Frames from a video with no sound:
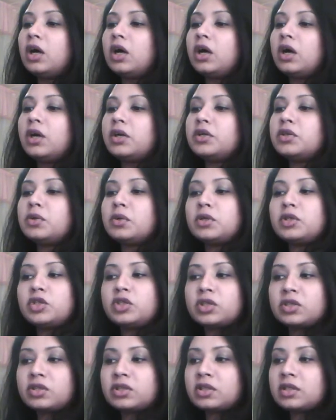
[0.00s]
you're
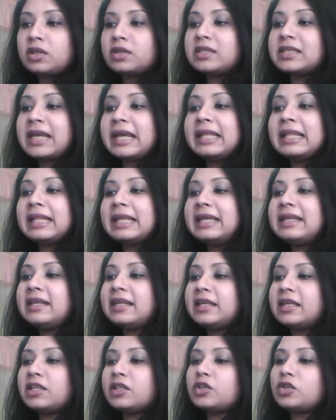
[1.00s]
just dilating
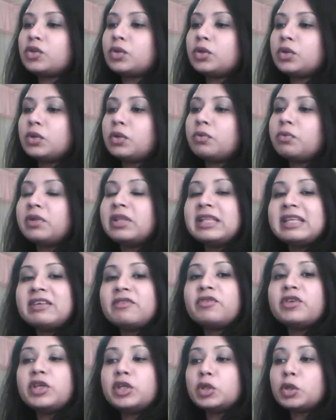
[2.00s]
it, so you're
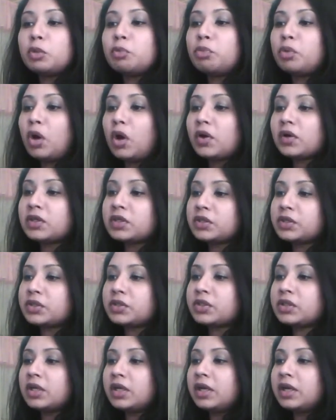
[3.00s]
relieving your bronchus,